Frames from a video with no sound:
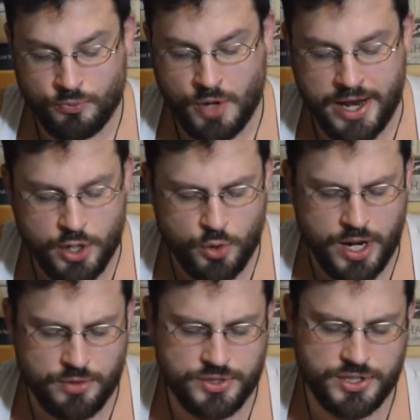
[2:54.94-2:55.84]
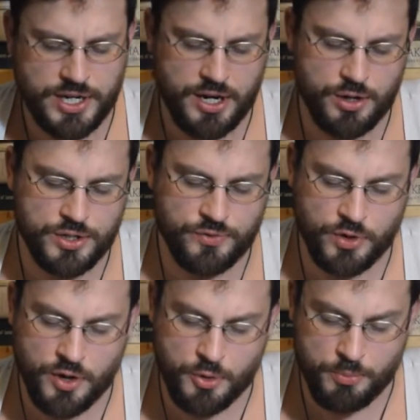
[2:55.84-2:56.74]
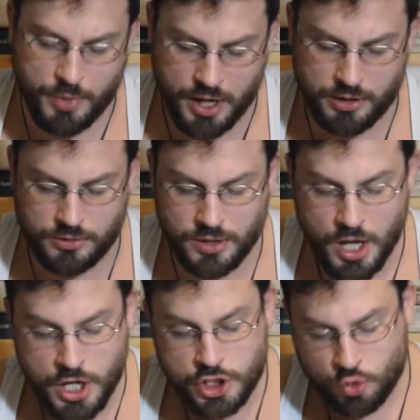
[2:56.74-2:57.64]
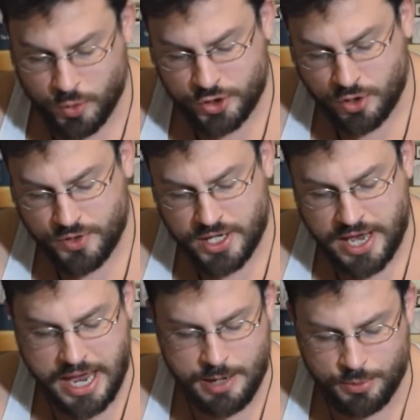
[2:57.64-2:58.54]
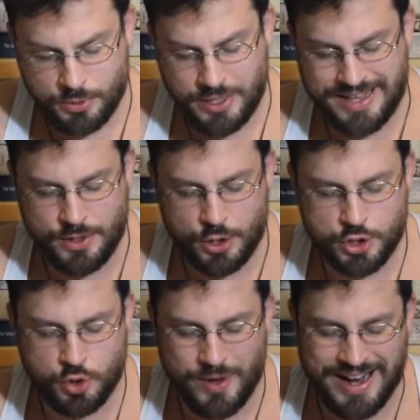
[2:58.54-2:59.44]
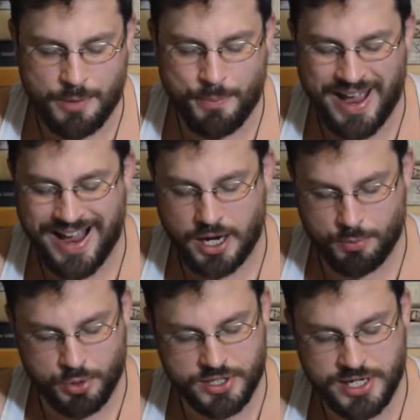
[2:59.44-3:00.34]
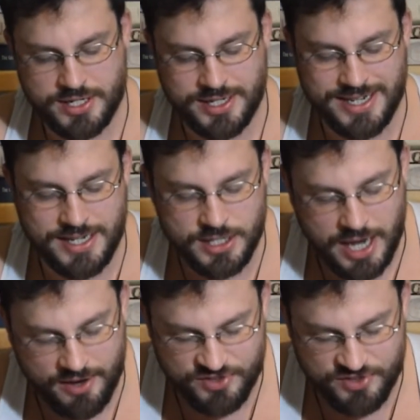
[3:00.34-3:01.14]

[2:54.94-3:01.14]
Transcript: I go downstairs for another bottle, switch on the cable, and there's Greg Peck pretending he's F.